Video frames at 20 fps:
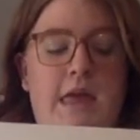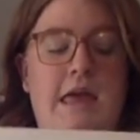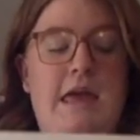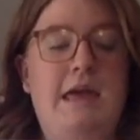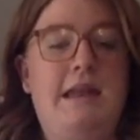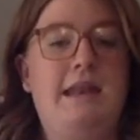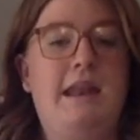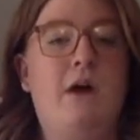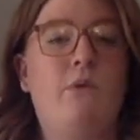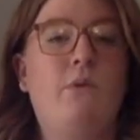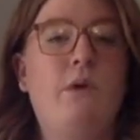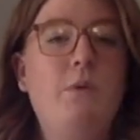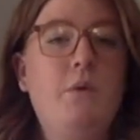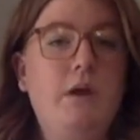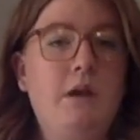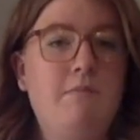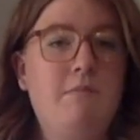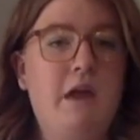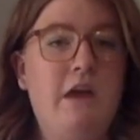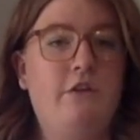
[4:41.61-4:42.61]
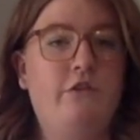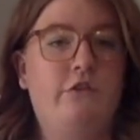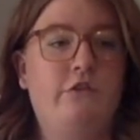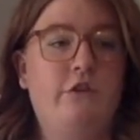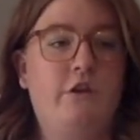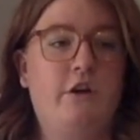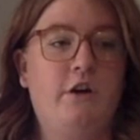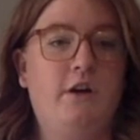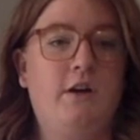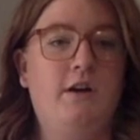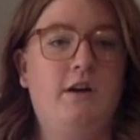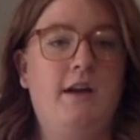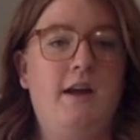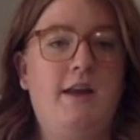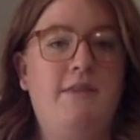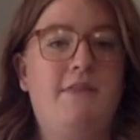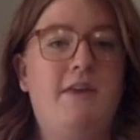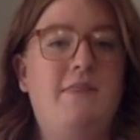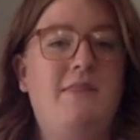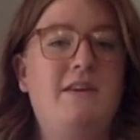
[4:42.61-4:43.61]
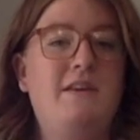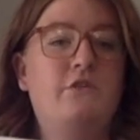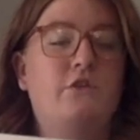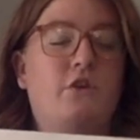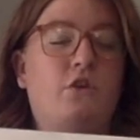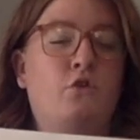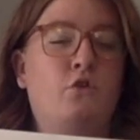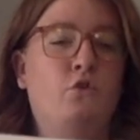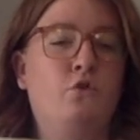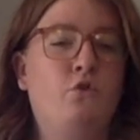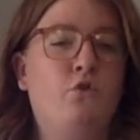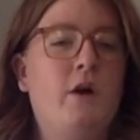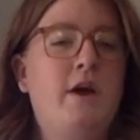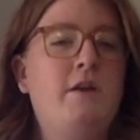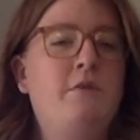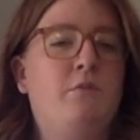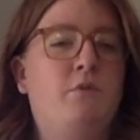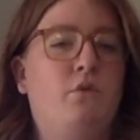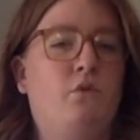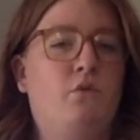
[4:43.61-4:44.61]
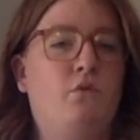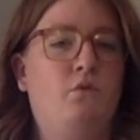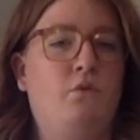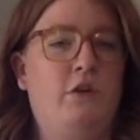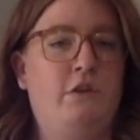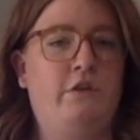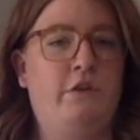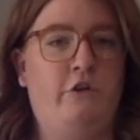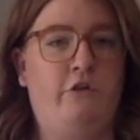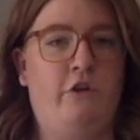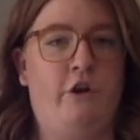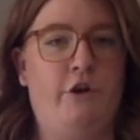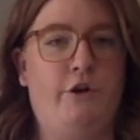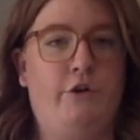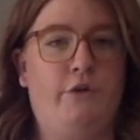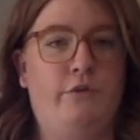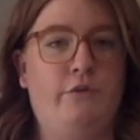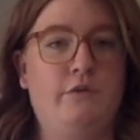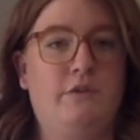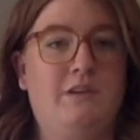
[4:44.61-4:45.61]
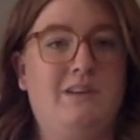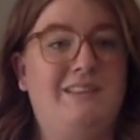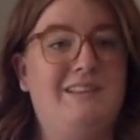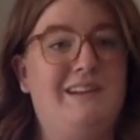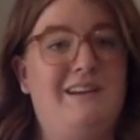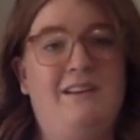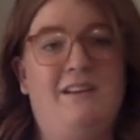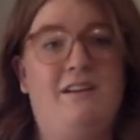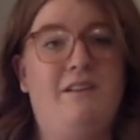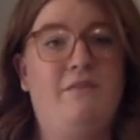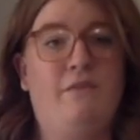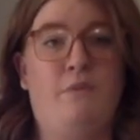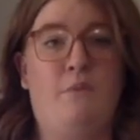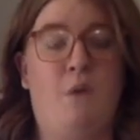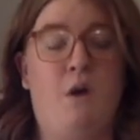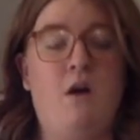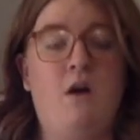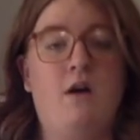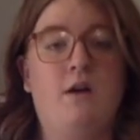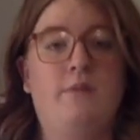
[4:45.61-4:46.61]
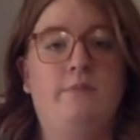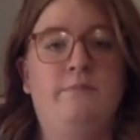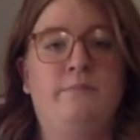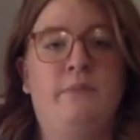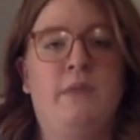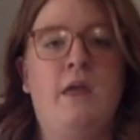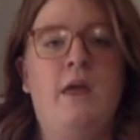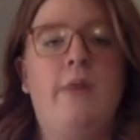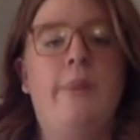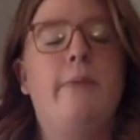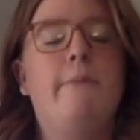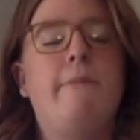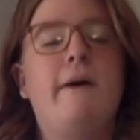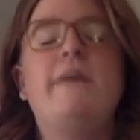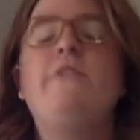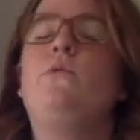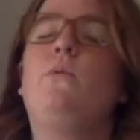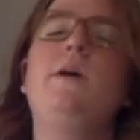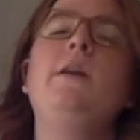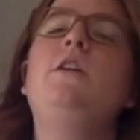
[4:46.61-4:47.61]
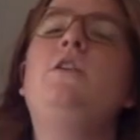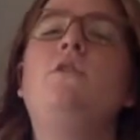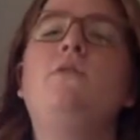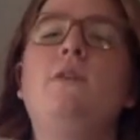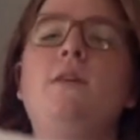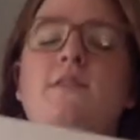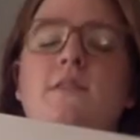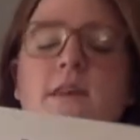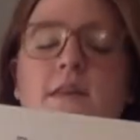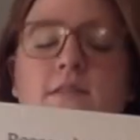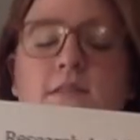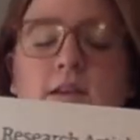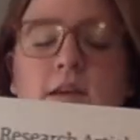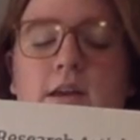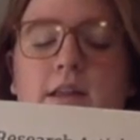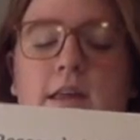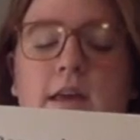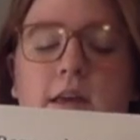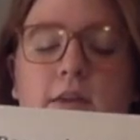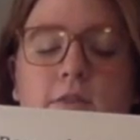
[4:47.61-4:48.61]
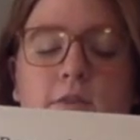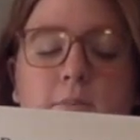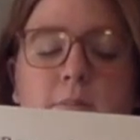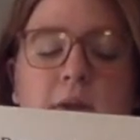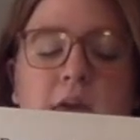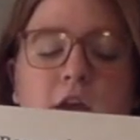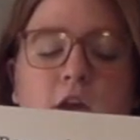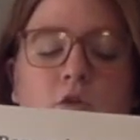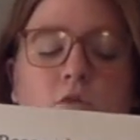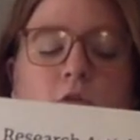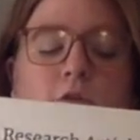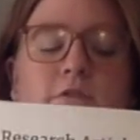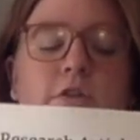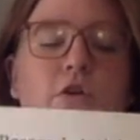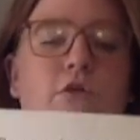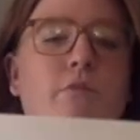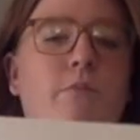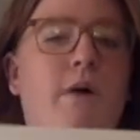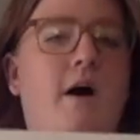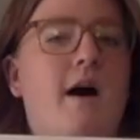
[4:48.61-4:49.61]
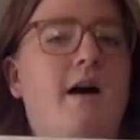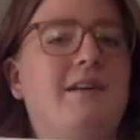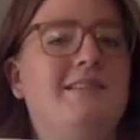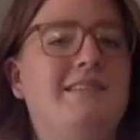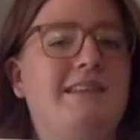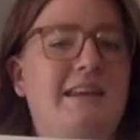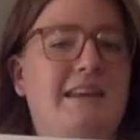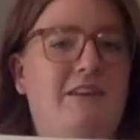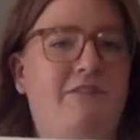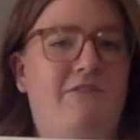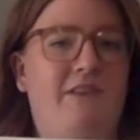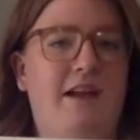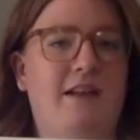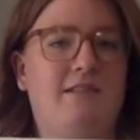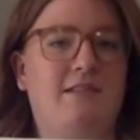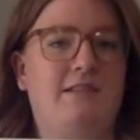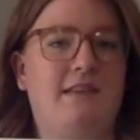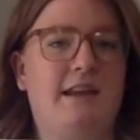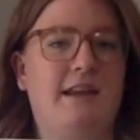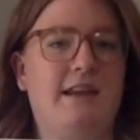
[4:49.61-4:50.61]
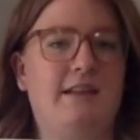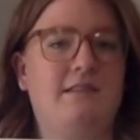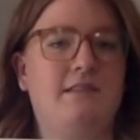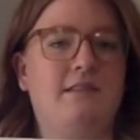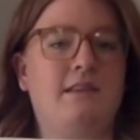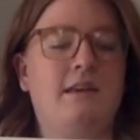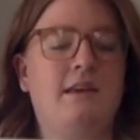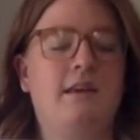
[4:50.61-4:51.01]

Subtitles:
Now, we want to make sure that these are credible research articles, because not all of them are. The best way to do this is to click the peer-reviewed box in advanced settings.